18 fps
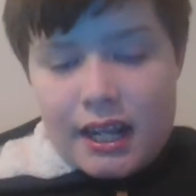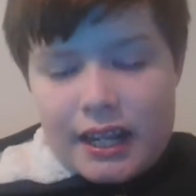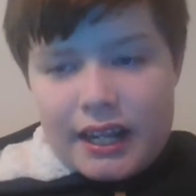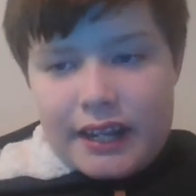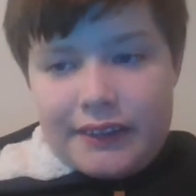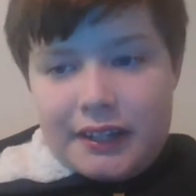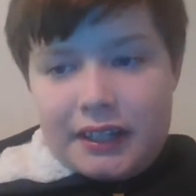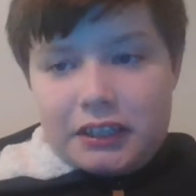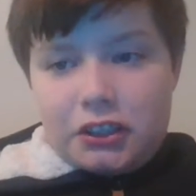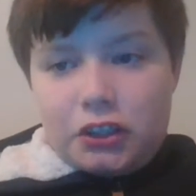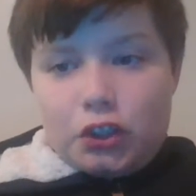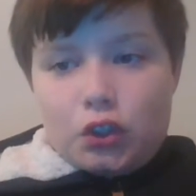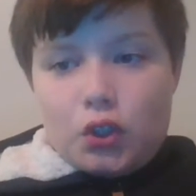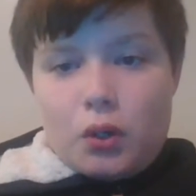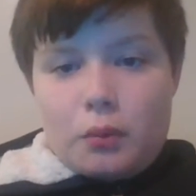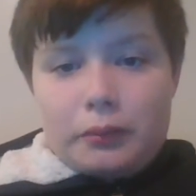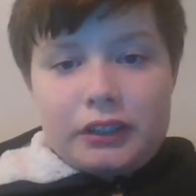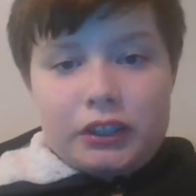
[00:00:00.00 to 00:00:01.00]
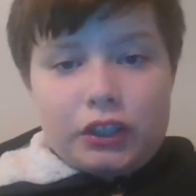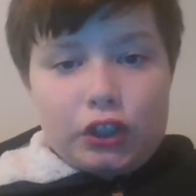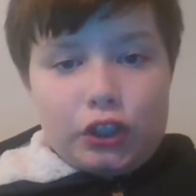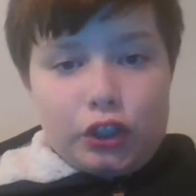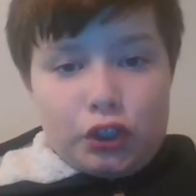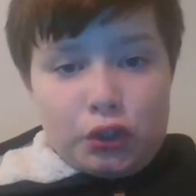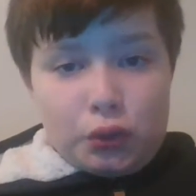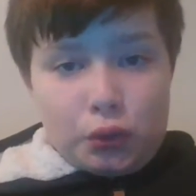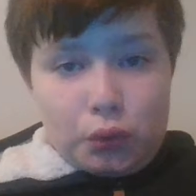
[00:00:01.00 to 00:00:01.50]
and they're German
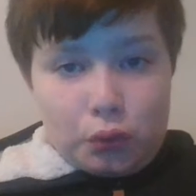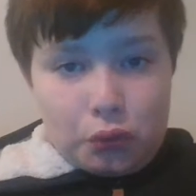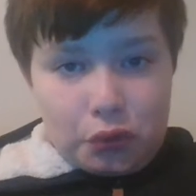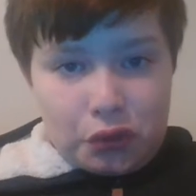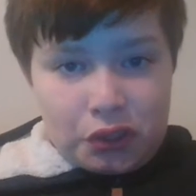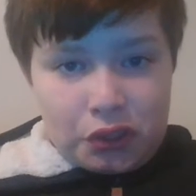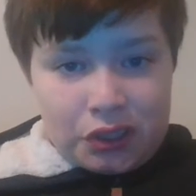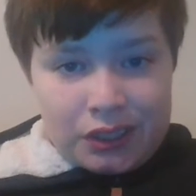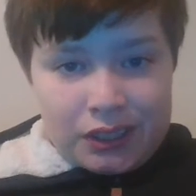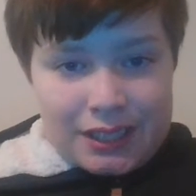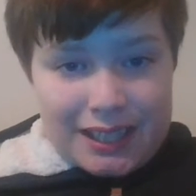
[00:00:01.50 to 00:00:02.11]
Jews,